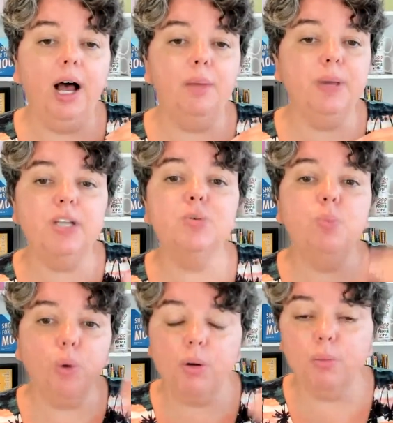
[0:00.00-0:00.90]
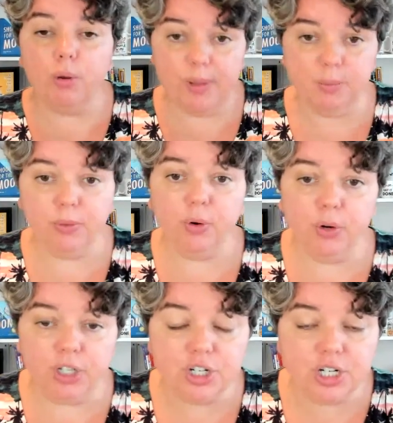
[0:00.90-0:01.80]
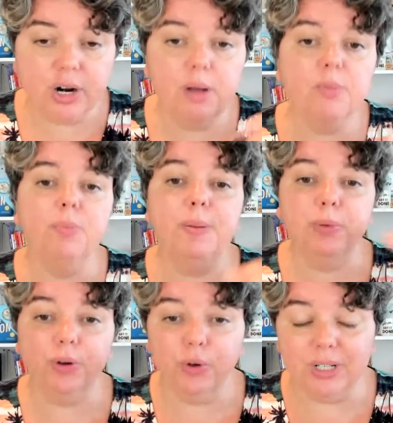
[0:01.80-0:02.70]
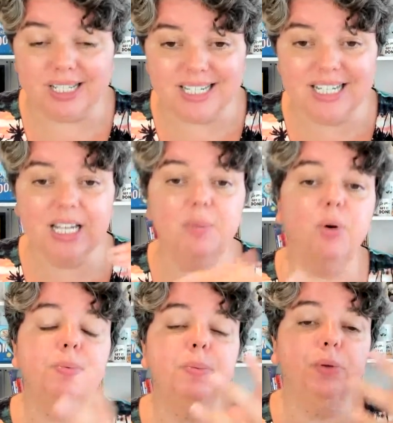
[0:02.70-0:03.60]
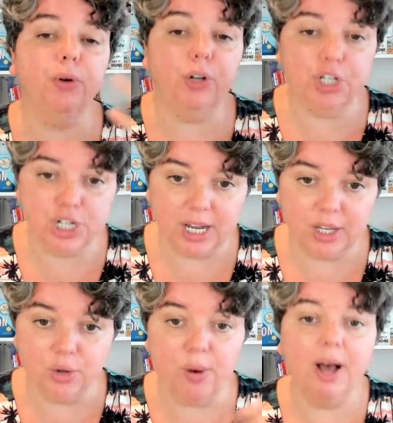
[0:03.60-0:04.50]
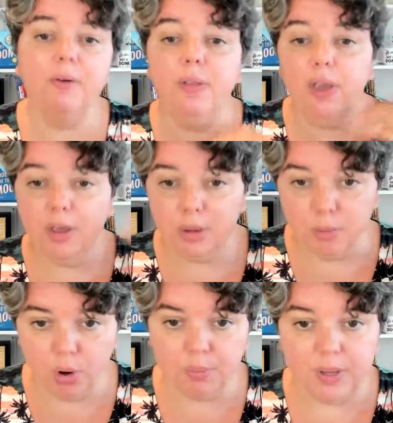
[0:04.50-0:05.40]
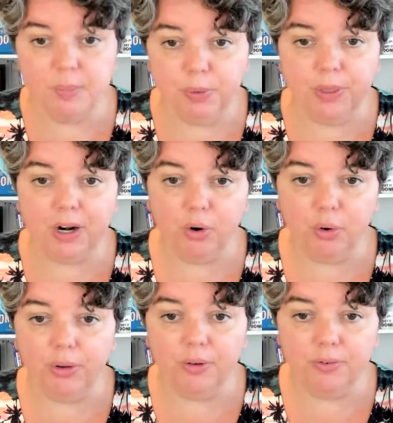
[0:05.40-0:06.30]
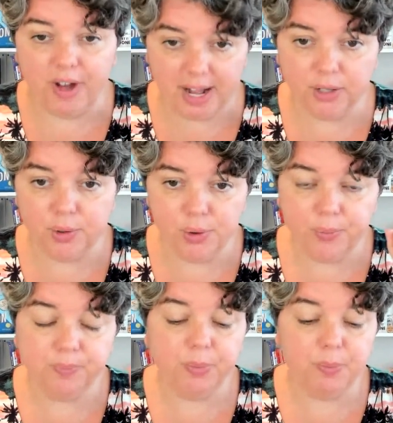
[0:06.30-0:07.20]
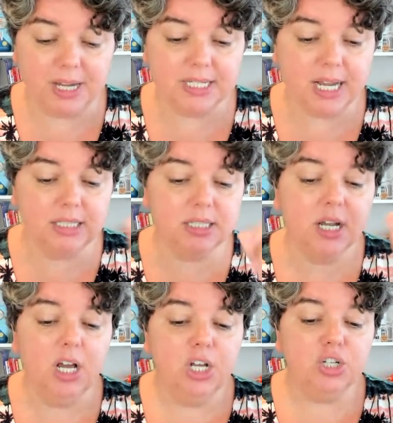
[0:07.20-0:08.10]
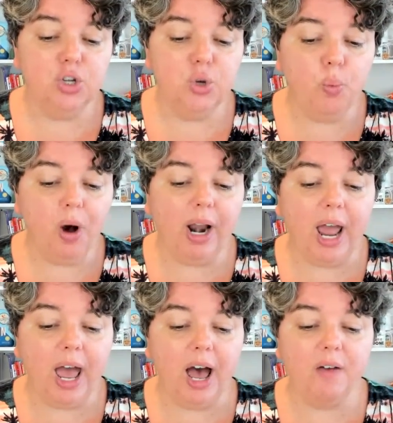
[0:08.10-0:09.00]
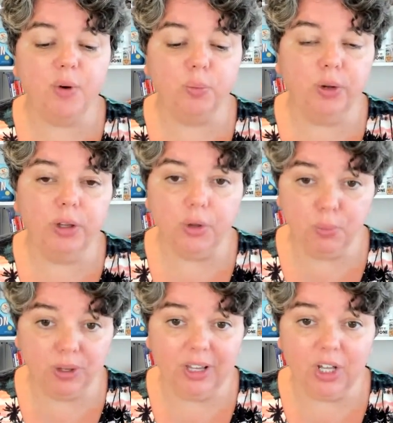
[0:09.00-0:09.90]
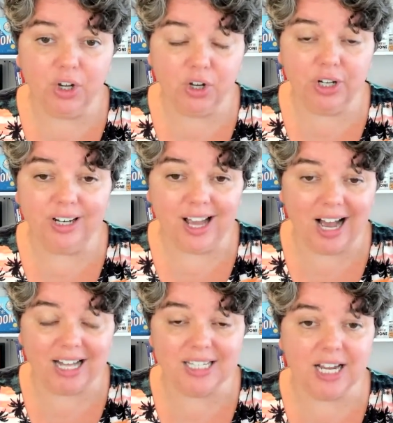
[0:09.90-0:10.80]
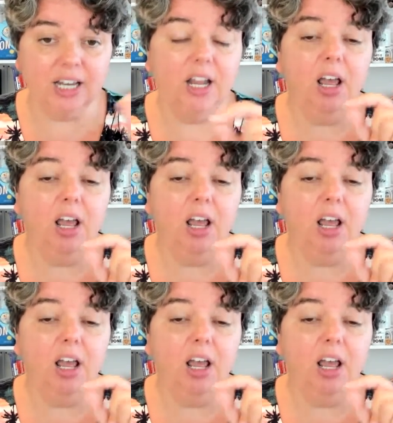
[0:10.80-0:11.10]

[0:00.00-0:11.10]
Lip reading: because more and more people are going to share it, more people are going to see it, more people are going to check you out, the more people that are going to follow you. Make sense? So you want to have really, really good content.